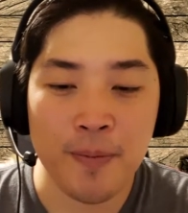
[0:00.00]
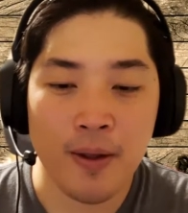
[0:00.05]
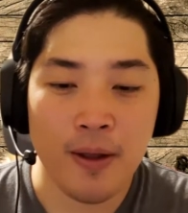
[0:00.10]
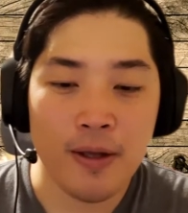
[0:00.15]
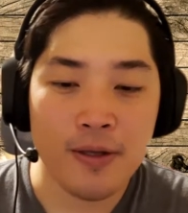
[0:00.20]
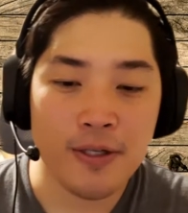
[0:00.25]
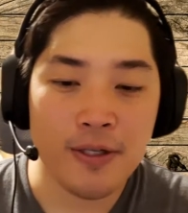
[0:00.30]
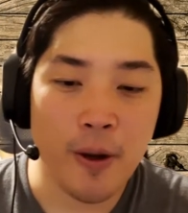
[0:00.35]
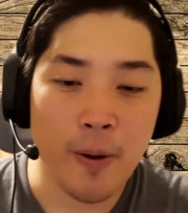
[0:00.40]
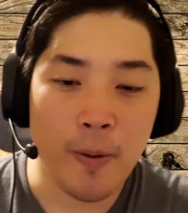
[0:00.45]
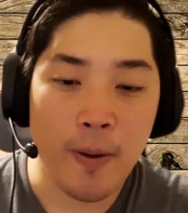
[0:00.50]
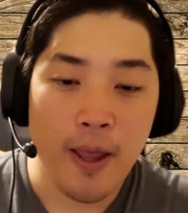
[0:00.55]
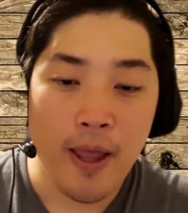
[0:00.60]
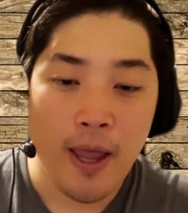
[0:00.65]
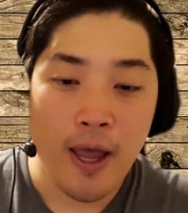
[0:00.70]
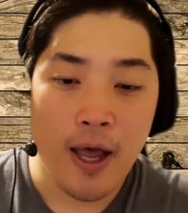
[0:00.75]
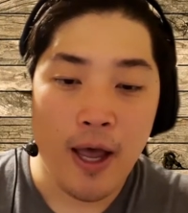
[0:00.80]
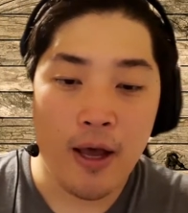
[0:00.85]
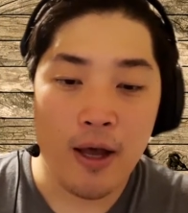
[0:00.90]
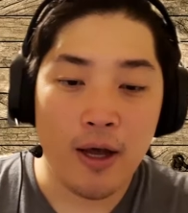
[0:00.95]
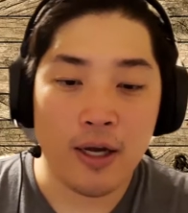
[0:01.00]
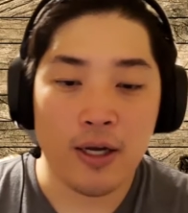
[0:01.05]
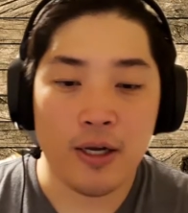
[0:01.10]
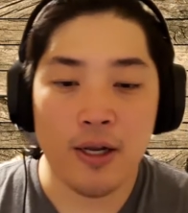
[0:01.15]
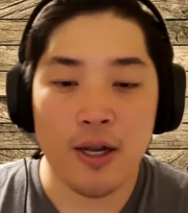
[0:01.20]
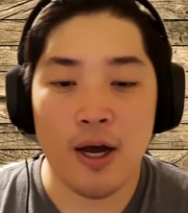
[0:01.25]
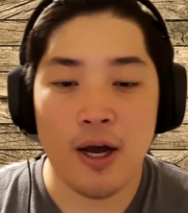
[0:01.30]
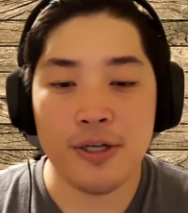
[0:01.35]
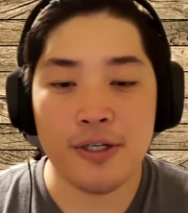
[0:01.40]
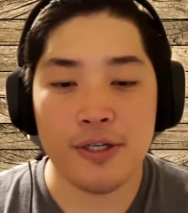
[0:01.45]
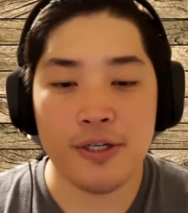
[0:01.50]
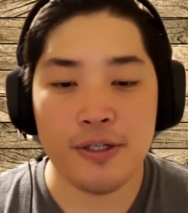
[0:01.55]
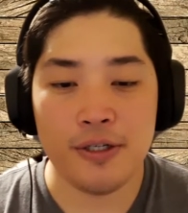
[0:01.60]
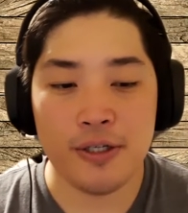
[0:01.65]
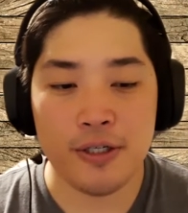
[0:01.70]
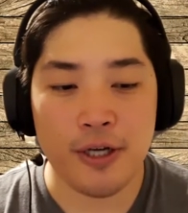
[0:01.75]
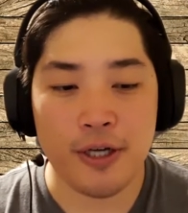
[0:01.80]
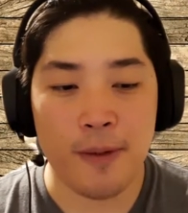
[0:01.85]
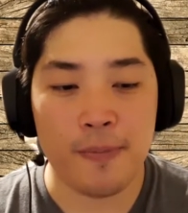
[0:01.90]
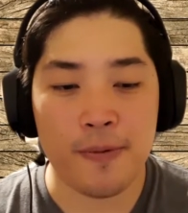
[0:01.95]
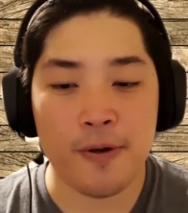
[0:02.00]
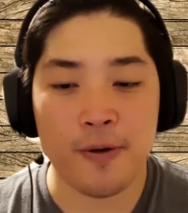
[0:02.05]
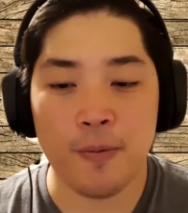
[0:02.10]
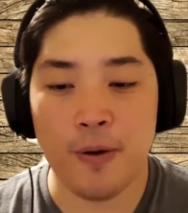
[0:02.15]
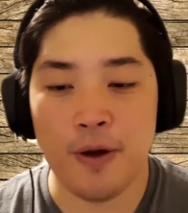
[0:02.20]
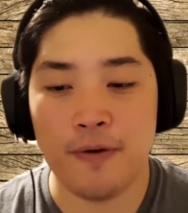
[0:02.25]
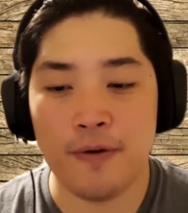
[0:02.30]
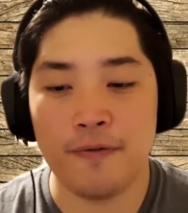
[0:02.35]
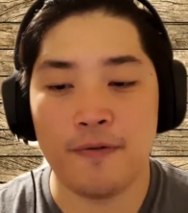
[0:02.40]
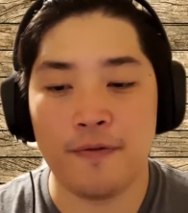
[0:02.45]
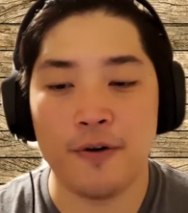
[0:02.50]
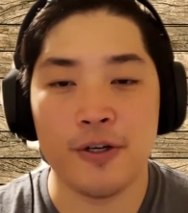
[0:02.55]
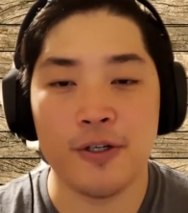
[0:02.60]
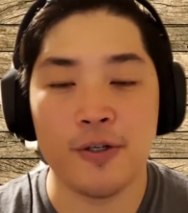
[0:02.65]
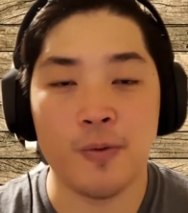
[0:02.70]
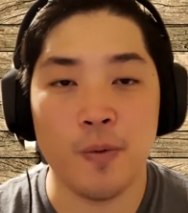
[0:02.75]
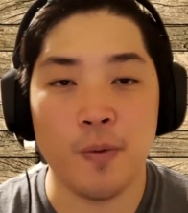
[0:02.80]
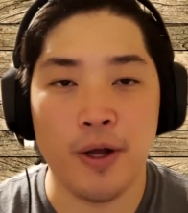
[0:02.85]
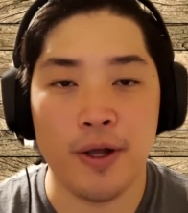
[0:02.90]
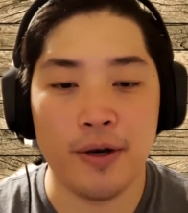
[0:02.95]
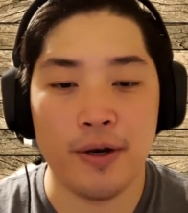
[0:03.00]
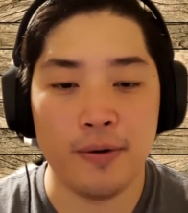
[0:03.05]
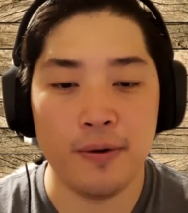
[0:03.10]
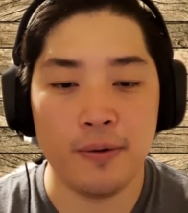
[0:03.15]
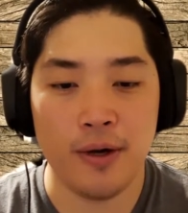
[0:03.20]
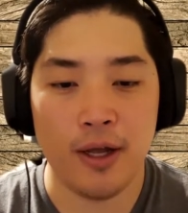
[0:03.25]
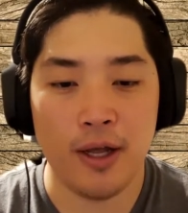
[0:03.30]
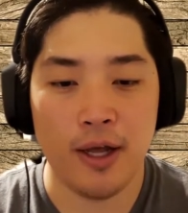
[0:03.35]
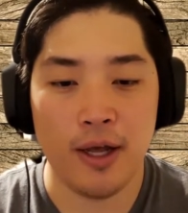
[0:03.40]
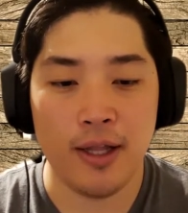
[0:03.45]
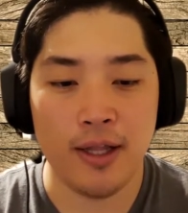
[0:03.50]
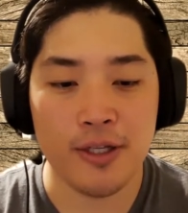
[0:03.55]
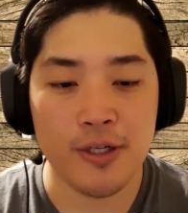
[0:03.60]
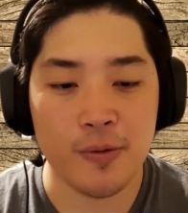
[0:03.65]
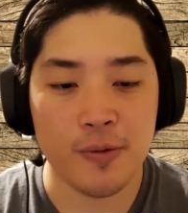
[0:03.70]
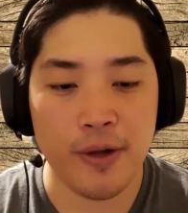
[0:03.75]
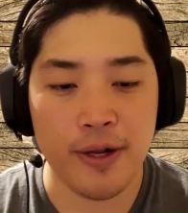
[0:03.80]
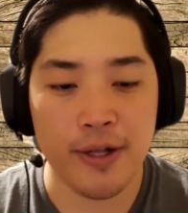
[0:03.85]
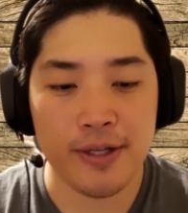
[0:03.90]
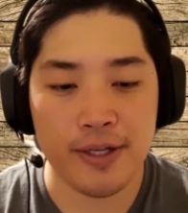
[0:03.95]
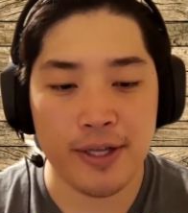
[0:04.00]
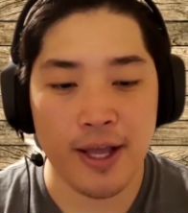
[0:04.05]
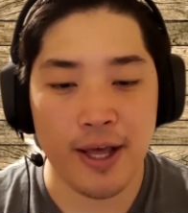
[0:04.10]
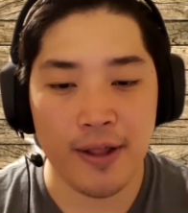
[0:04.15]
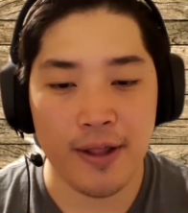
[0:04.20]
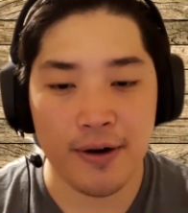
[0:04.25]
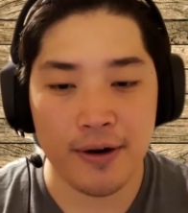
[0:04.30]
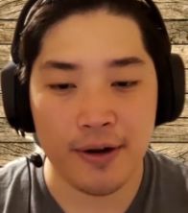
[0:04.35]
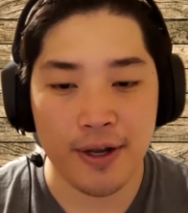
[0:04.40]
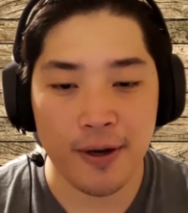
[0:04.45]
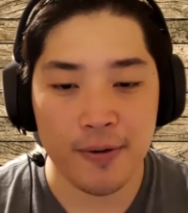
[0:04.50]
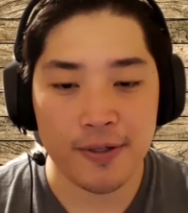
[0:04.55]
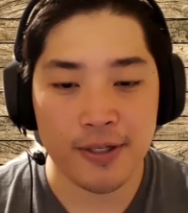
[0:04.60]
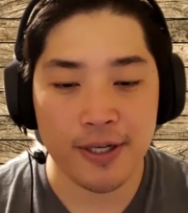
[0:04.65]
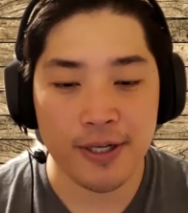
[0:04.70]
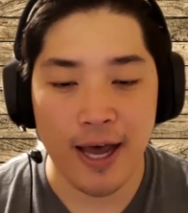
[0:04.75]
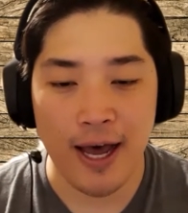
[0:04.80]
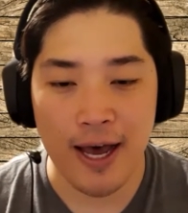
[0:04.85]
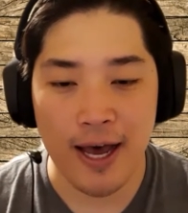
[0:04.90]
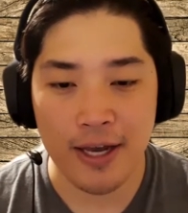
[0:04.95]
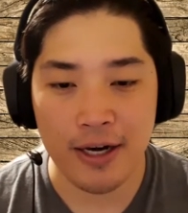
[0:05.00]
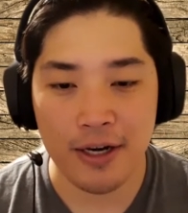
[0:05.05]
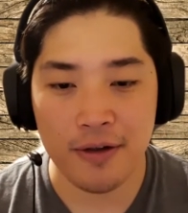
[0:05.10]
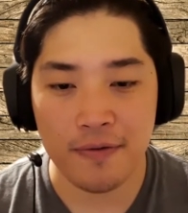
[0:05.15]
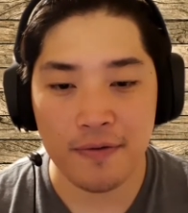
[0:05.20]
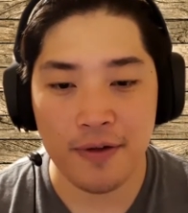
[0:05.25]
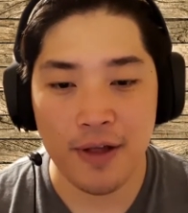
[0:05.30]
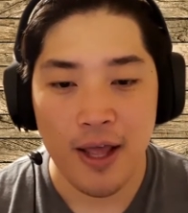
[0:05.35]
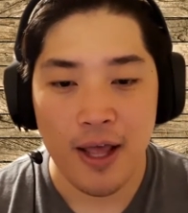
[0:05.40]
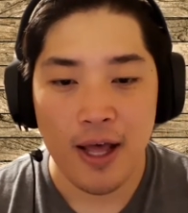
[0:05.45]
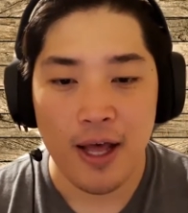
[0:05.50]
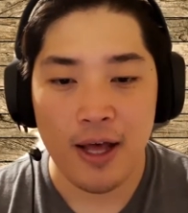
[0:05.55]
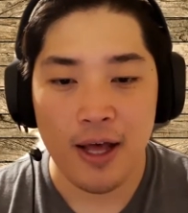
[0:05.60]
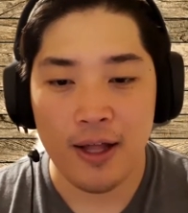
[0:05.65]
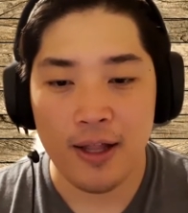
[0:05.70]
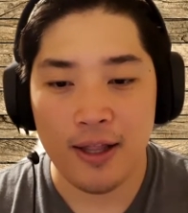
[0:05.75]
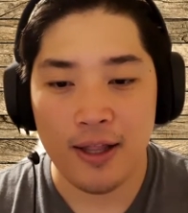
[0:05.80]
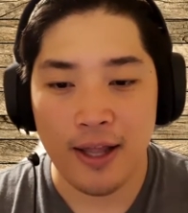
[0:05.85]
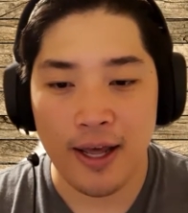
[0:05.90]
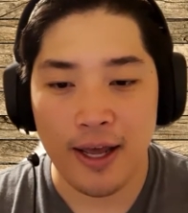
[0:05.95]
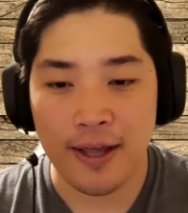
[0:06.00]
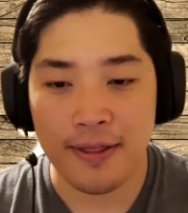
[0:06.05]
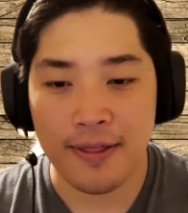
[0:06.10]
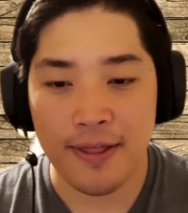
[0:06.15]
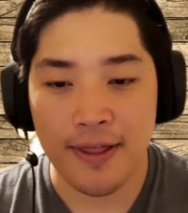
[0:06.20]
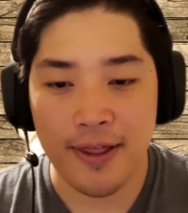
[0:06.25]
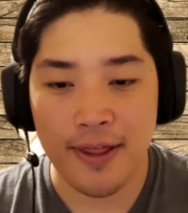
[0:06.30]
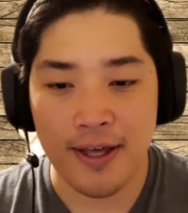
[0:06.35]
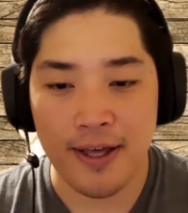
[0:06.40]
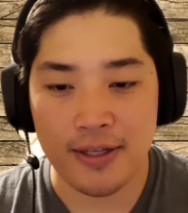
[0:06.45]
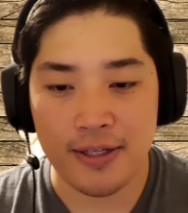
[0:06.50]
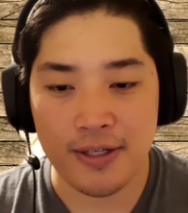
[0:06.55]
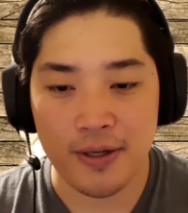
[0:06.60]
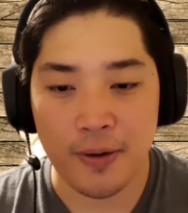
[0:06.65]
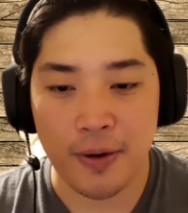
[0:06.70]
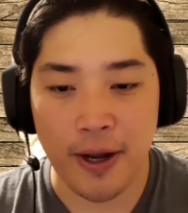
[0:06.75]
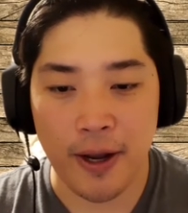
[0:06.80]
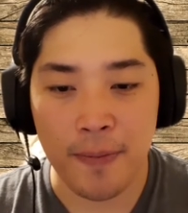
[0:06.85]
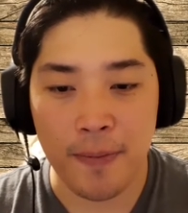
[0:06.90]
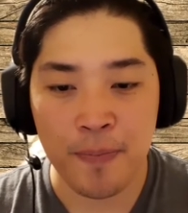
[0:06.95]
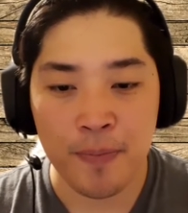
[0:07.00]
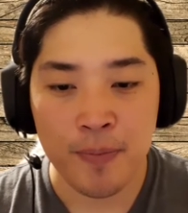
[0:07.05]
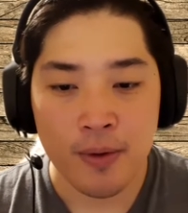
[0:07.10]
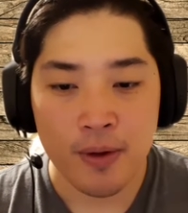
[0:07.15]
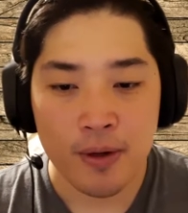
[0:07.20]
So, uh, Colossians chapter 1, verse 1, uh, let's read it together. It goes kind of uh, like this, okay?